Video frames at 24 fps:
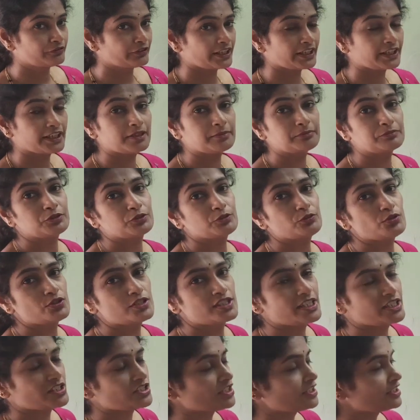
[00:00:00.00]
Welcome to
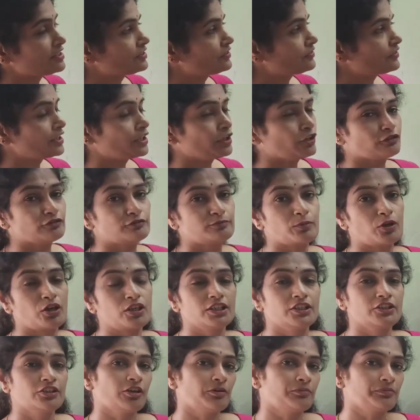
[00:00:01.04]
session 3 of
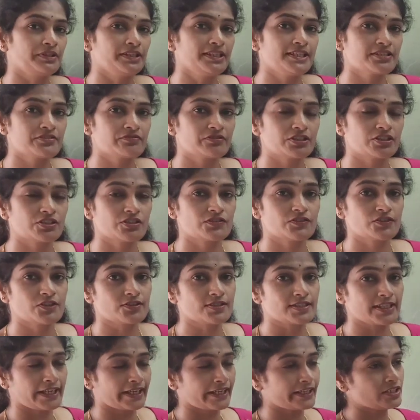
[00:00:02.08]
Polynomials, which is your
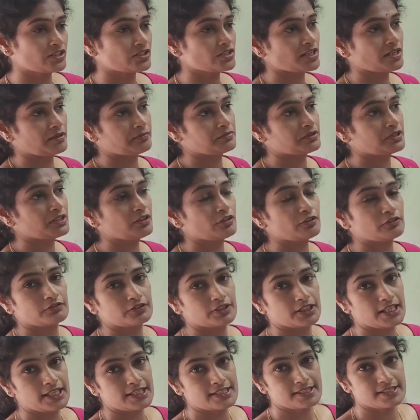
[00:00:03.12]
second chapter of
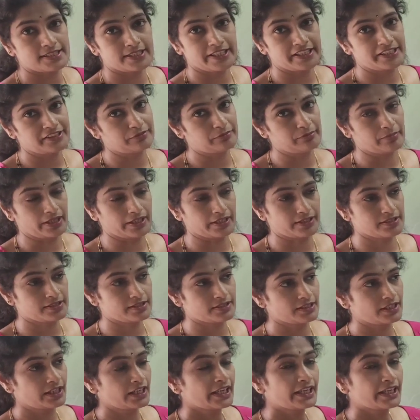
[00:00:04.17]
class 9th maths.